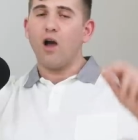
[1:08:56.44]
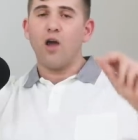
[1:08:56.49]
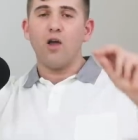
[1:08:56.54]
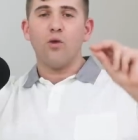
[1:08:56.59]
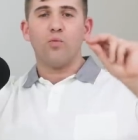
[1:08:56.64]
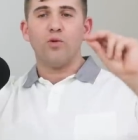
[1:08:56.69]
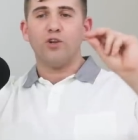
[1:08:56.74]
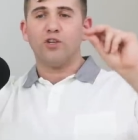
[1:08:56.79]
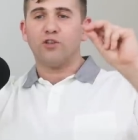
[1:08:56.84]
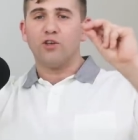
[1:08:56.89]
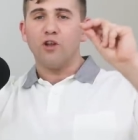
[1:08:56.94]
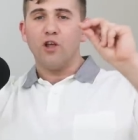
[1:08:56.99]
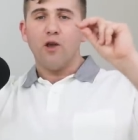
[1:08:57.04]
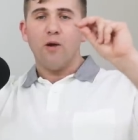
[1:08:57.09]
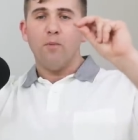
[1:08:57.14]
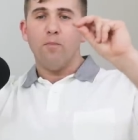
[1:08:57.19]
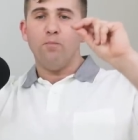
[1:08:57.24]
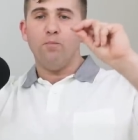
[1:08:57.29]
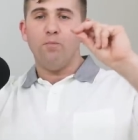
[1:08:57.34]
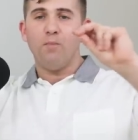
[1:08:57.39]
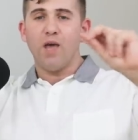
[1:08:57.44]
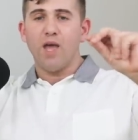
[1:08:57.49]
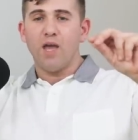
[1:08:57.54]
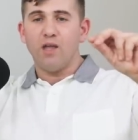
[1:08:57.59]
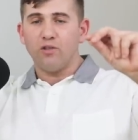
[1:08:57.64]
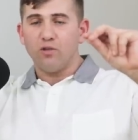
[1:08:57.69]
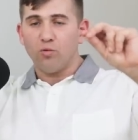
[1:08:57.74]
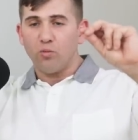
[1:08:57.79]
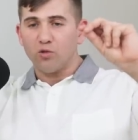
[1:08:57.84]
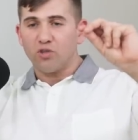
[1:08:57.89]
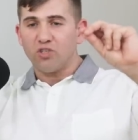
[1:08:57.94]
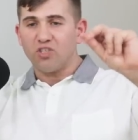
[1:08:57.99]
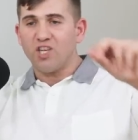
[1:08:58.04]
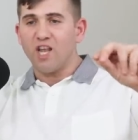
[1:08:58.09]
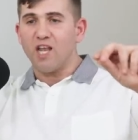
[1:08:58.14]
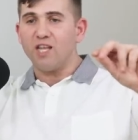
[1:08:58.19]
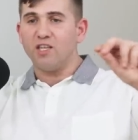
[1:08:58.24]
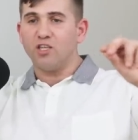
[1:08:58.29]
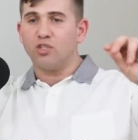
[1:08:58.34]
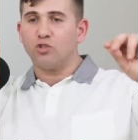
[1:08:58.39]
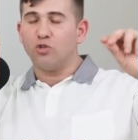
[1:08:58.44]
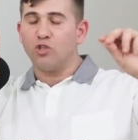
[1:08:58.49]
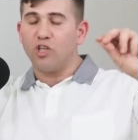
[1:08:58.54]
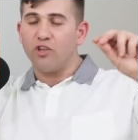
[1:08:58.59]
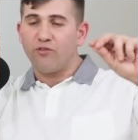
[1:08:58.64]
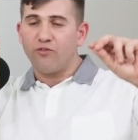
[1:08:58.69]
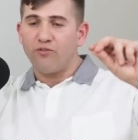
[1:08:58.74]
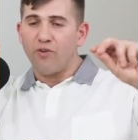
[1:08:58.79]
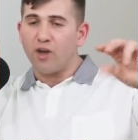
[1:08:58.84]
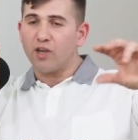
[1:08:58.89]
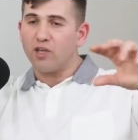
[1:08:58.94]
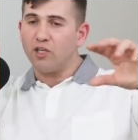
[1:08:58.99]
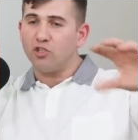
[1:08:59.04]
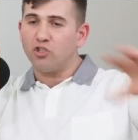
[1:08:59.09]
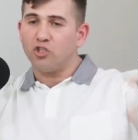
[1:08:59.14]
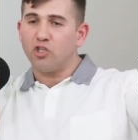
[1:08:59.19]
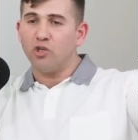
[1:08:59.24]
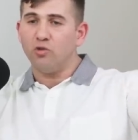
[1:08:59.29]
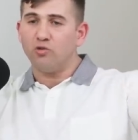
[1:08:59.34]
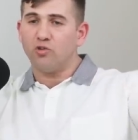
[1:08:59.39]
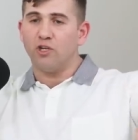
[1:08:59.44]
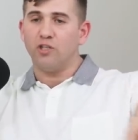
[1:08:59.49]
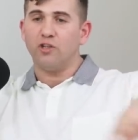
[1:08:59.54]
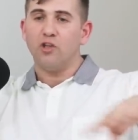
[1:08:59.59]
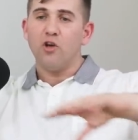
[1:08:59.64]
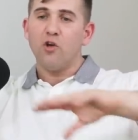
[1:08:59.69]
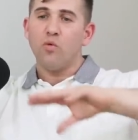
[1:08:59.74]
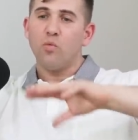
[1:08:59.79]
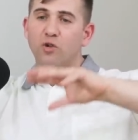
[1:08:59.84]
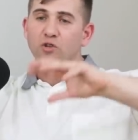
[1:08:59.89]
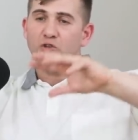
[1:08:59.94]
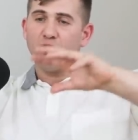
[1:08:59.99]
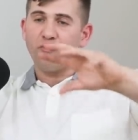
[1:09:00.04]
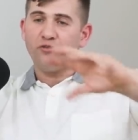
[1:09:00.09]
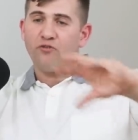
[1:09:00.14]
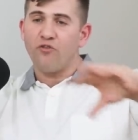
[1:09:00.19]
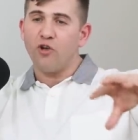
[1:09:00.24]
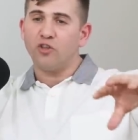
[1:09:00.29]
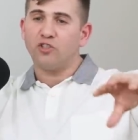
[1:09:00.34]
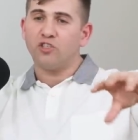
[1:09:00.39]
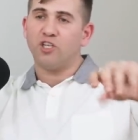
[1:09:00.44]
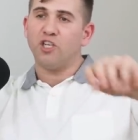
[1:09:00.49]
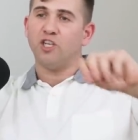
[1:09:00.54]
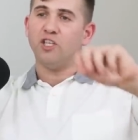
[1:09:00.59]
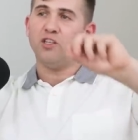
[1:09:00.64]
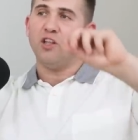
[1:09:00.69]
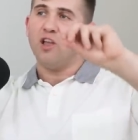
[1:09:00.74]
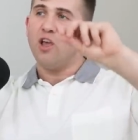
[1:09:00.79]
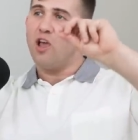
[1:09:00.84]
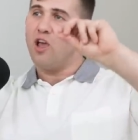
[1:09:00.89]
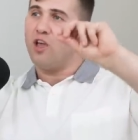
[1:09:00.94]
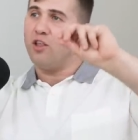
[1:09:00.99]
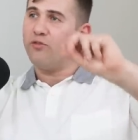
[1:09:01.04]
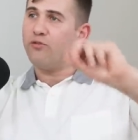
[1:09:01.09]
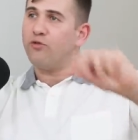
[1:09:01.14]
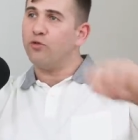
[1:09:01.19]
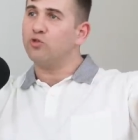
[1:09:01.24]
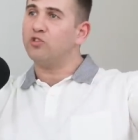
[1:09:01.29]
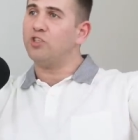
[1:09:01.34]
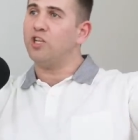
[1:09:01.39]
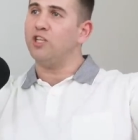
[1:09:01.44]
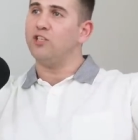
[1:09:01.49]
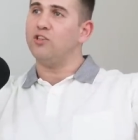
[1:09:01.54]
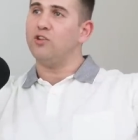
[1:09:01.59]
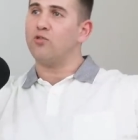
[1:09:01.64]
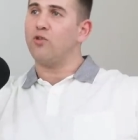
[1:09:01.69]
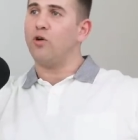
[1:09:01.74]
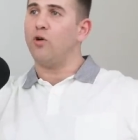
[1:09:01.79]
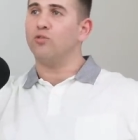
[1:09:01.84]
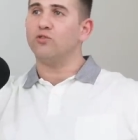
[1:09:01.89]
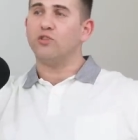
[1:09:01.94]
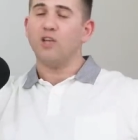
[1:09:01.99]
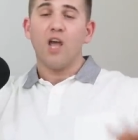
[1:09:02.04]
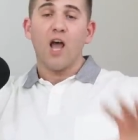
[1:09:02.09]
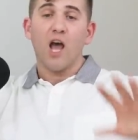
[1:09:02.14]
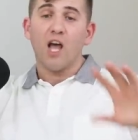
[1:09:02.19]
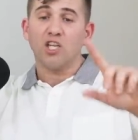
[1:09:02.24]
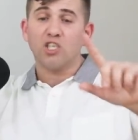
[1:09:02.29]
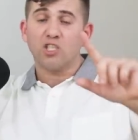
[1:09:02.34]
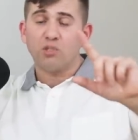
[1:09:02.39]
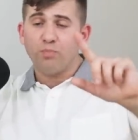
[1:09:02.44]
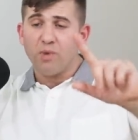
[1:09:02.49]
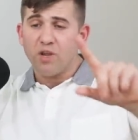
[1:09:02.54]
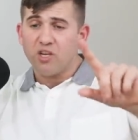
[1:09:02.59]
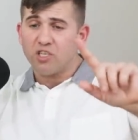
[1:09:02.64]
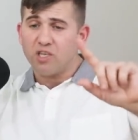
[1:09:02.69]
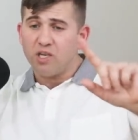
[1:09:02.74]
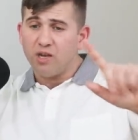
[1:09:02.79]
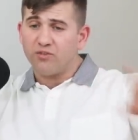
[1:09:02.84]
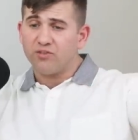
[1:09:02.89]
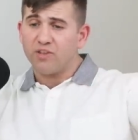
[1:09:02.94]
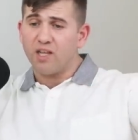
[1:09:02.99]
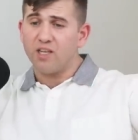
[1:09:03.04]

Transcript: I wish men would say this to their fucking children when you're 13 and 14 year old, especially if